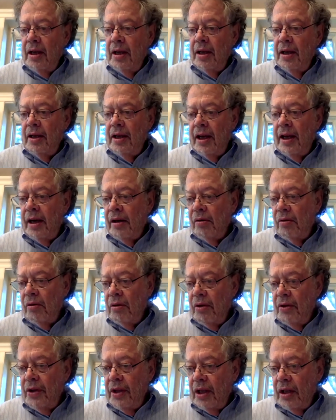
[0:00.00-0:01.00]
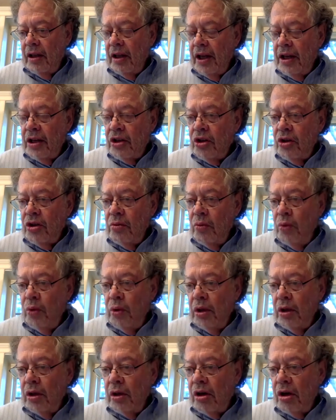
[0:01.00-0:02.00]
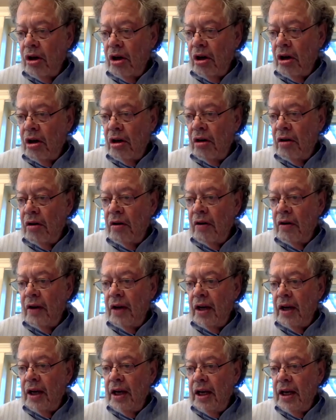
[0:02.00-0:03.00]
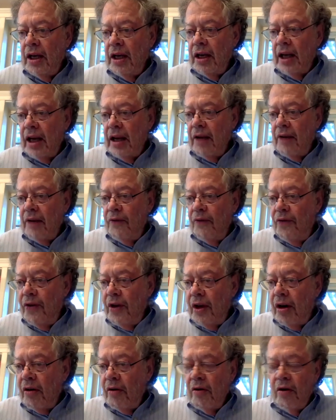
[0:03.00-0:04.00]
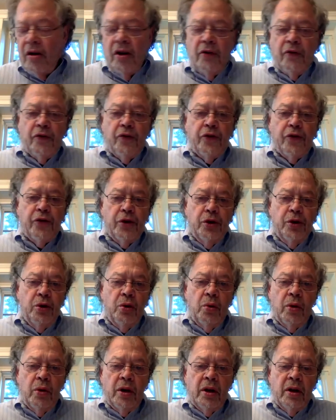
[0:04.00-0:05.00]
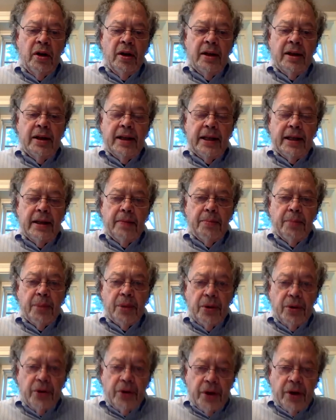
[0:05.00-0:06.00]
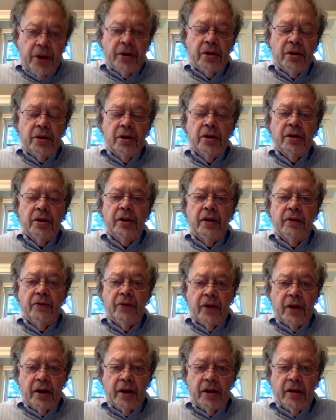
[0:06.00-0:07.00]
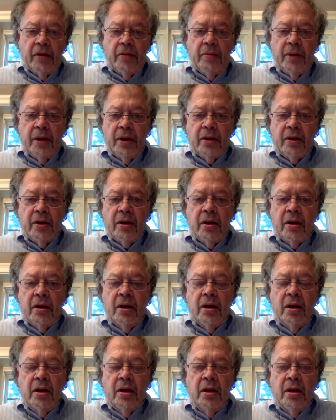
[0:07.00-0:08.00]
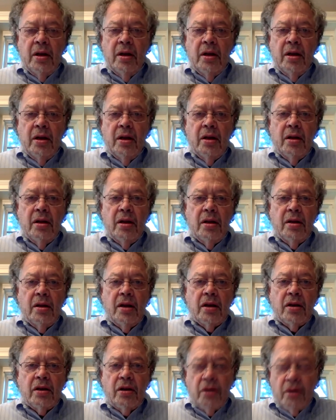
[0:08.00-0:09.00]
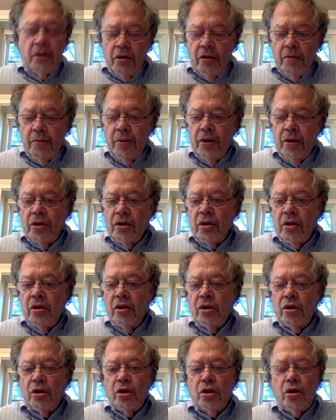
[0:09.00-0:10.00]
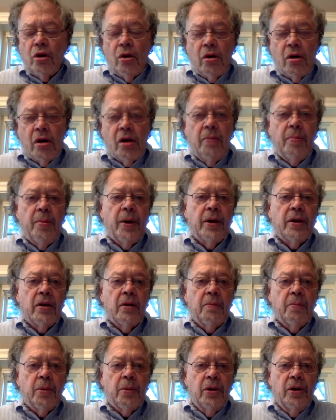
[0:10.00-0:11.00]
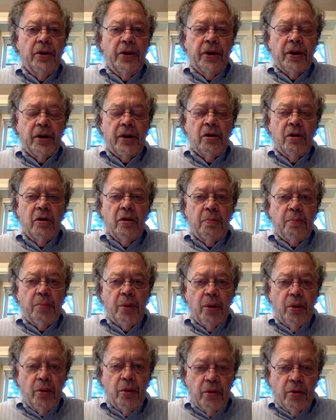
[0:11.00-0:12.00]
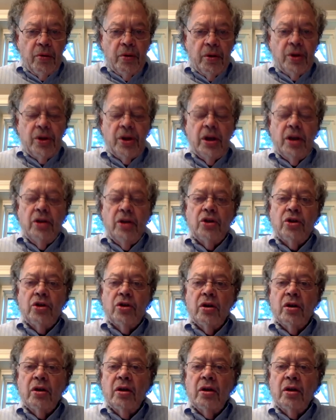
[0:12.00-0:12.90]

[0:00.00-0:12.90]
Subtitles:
Now, the election will occur in a very fluid political environment. Dr. Thurber is going to talk about the political polarization,